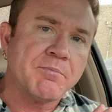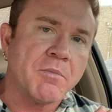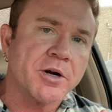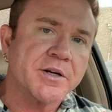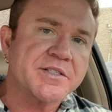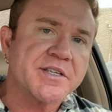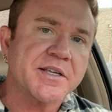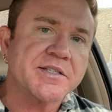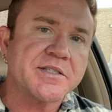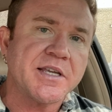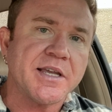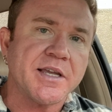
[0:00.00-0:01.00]
Mark
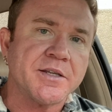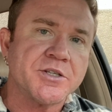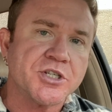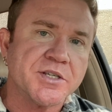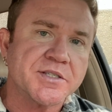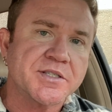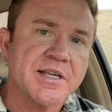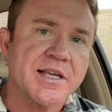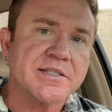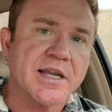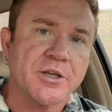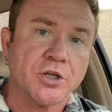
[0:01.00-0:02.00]
16, Jesus
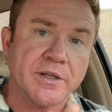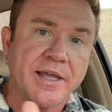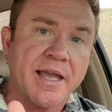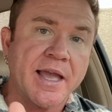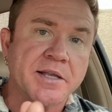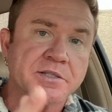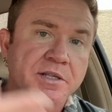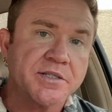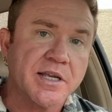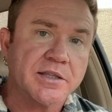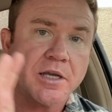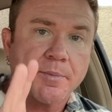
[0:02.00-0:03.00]
says that. You'll lay hands on the
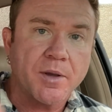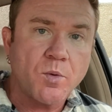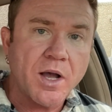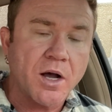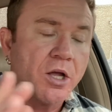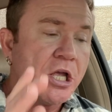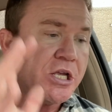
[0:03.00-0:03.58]
sick, they'll be well.